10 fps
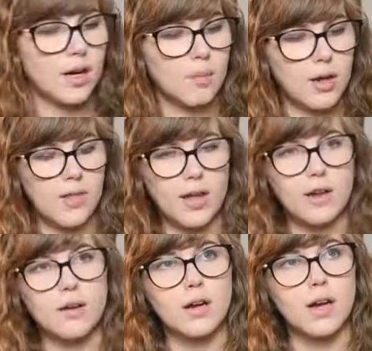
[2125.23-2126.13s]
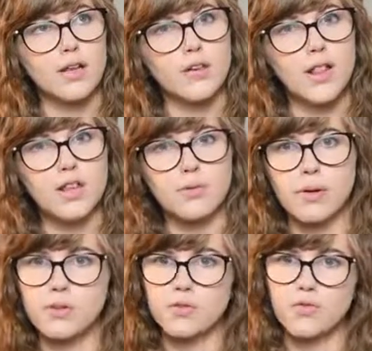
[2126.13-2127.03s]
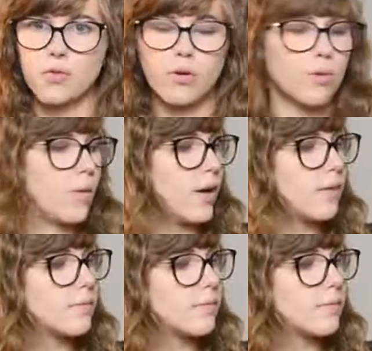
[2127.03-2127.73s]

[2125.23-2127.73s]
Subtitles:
And then I guess our last one is 4-1.